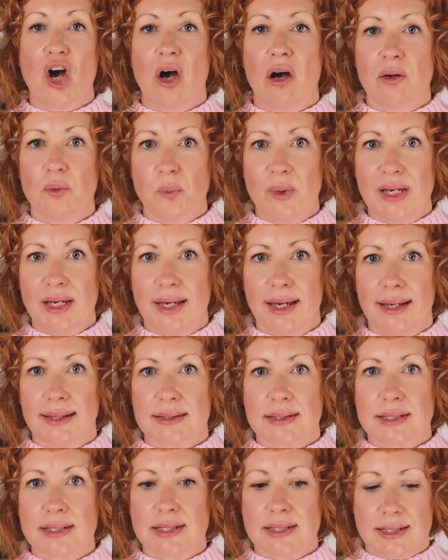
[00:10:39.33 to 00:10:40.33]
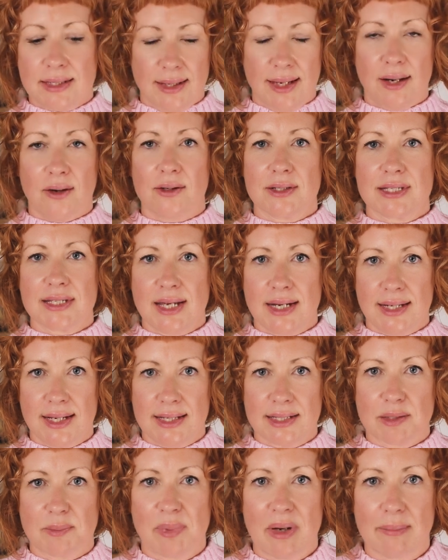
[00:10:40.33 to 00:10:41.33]
on weekends, and on
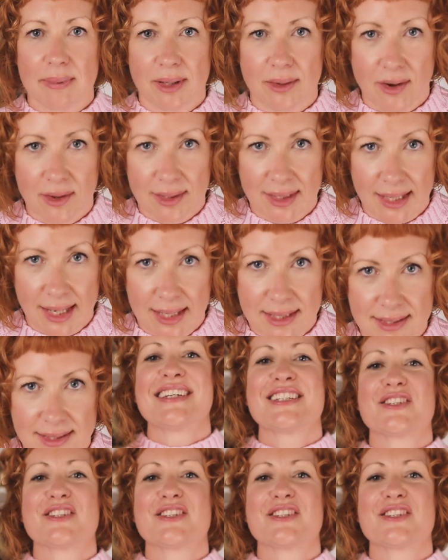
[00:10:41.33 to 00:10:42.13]
Sundays and public holidays.